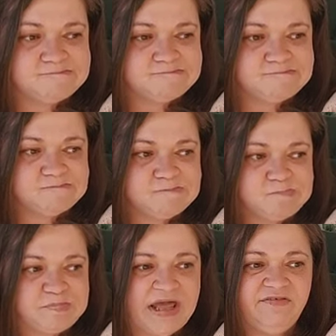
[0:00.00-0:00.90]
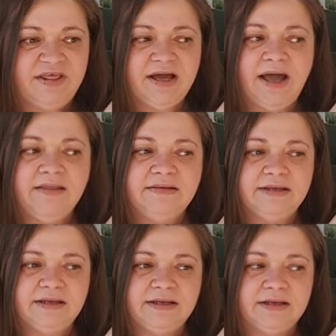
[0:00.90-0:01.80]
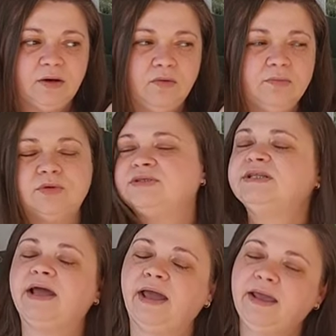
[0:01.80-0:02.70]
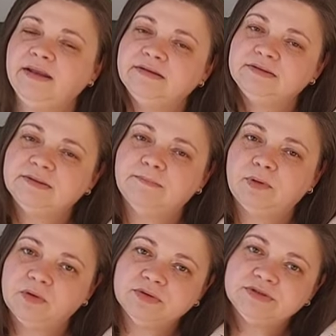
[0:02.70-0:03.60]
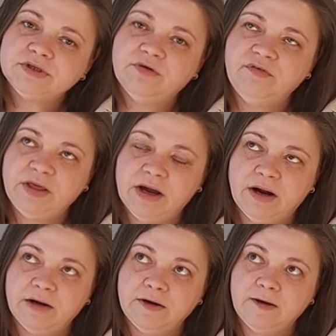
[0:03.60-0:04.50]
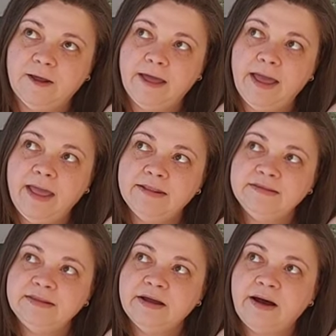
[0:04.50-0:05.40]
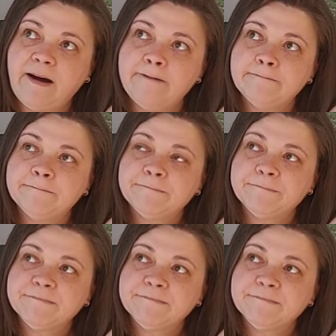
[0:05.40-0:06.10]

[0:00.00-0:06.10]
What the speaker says: I think I needed almost 8 balls of yarn. And the